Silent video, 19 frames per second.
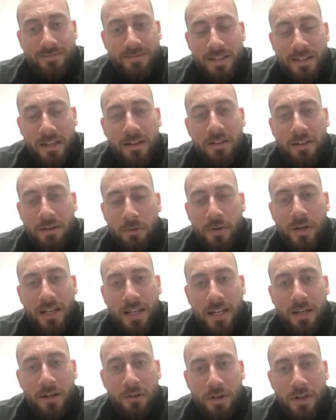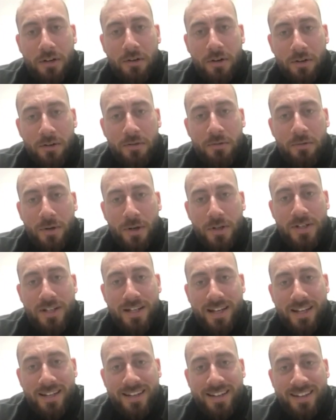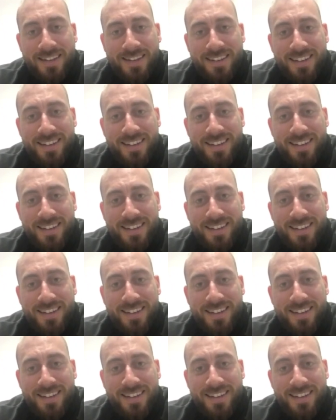you only need to look at Arnold Schwarzenegger there.